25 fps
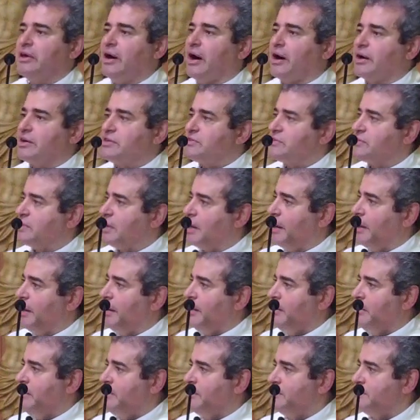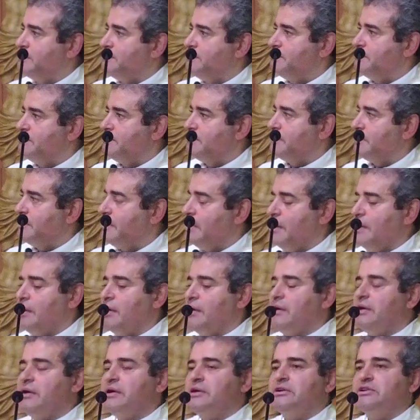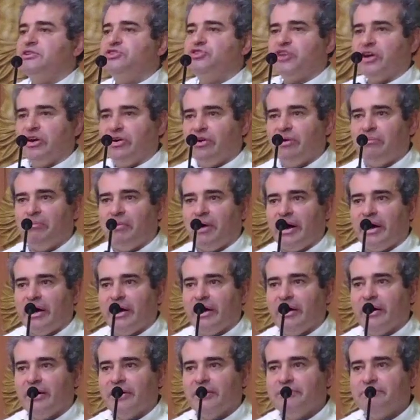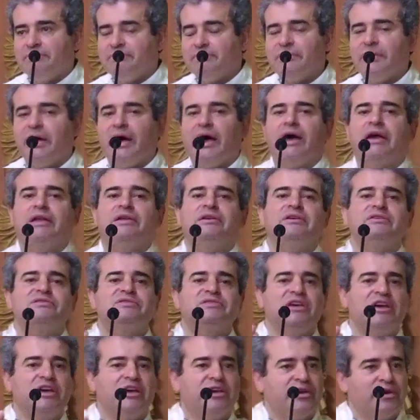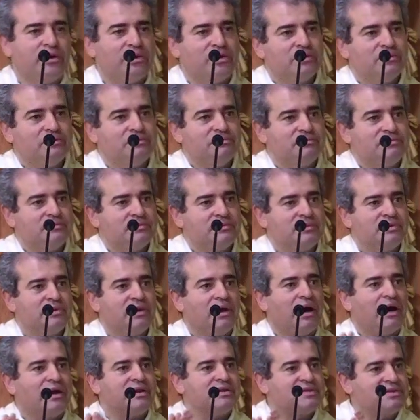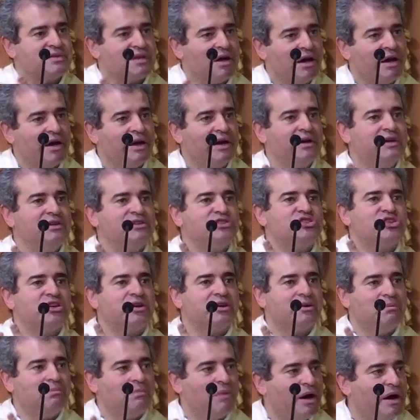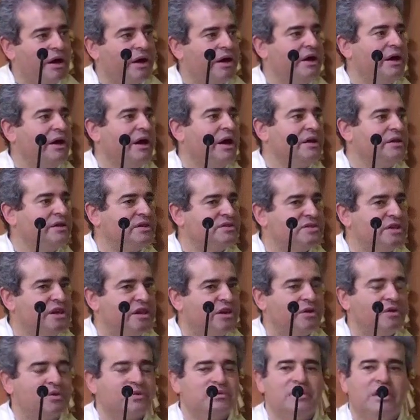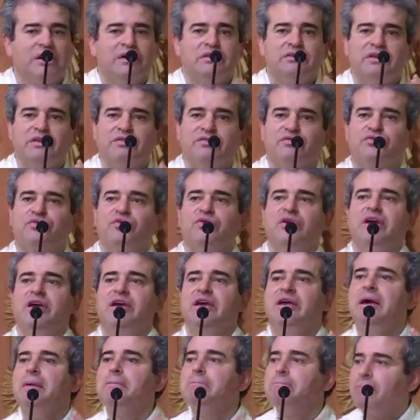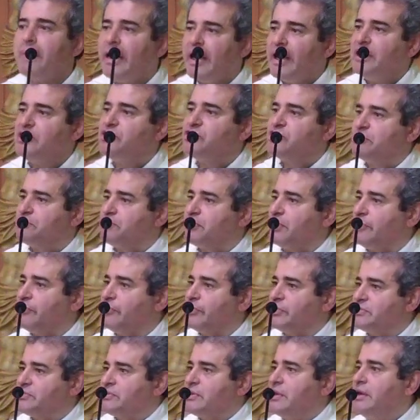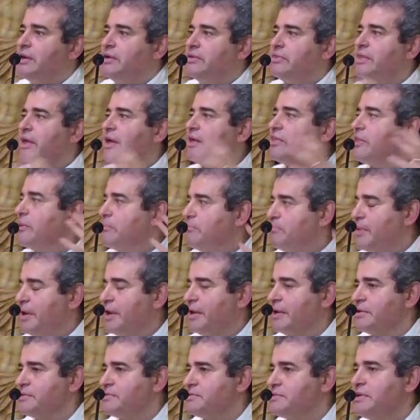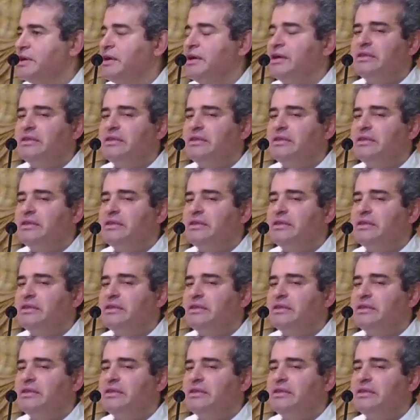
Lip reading: Isaiah, Jeremiah, and Ezekiel. Isaiah, Jeremiah, and Ezekiel, the three major prophets. They're the biggest.